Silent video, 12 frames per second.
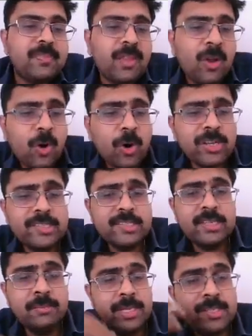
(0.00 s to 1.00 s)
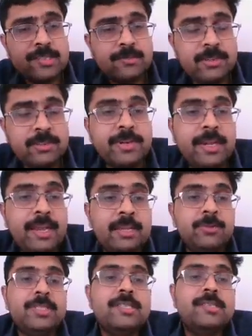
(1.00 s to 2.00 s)
or is it a mix of different
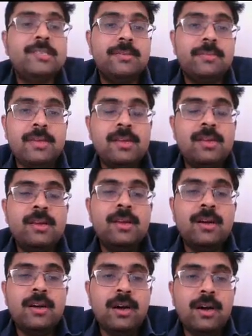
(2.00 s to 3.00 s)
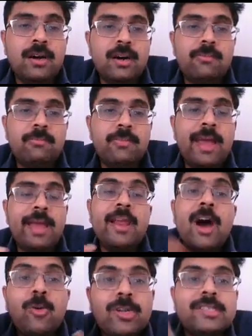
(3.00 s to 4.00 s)
languages? And
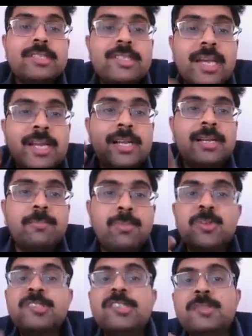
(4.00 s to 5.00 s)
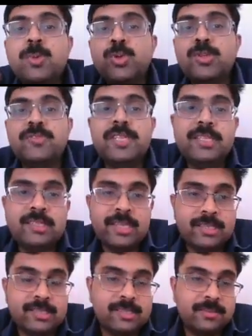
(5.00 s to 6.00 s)
how does the child process both of these
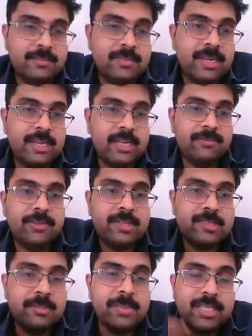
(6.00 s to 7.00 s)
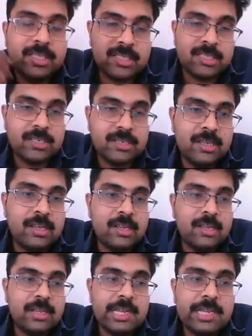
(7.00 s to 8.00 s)
things, right? If it is a mixture,
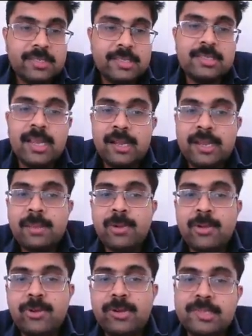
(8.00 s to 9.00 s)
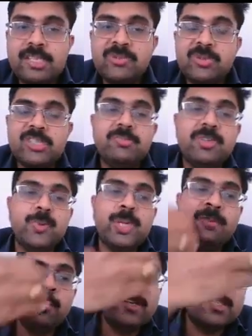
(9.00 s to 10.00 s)
is the child able to distinguish
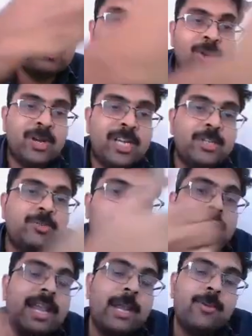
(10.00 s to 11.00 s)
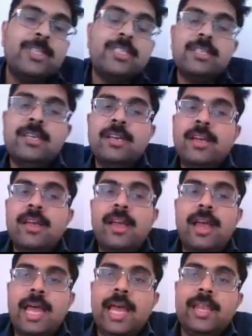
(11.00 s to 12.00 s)
between words belonging to one language
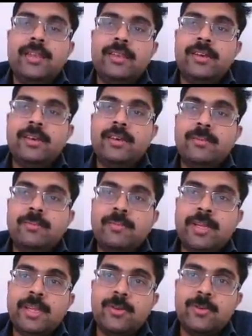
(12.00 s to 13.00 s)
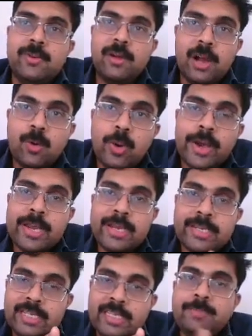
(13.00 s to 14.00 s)
and acquire
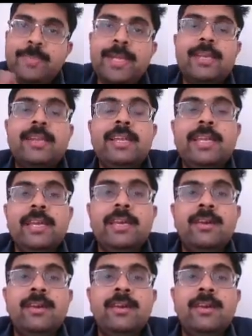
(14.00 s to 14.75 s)
it independently